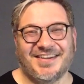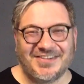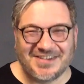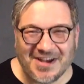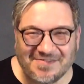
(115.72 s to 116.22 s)

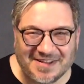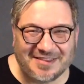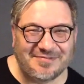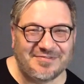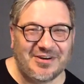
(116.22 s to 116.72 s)
Kermit
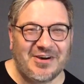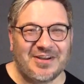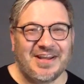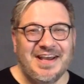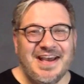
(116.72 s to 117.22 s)
the
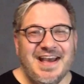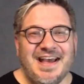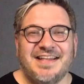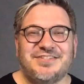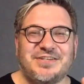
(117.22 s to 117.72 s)
Frog.
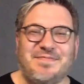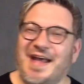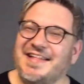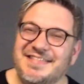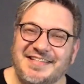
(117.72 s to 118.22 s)
Jim
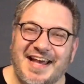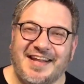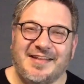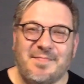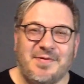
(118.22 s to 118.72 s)
Henson had
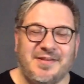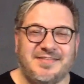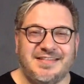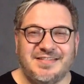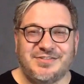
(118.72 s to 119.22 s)
an
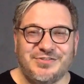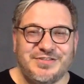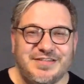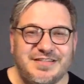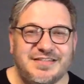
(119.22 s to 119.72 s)
ability to
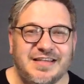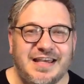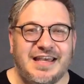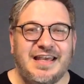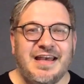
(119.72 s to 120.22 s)

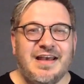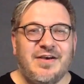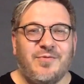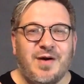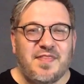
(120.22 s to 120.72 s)
see
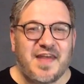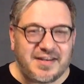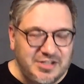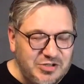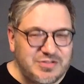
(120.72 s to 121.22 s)
what
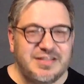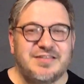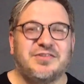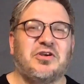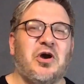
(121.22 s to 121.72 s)
that
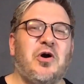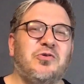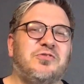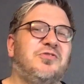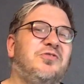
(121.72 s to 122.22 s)
useless
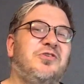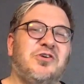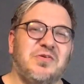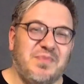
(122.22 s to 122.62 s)
coat could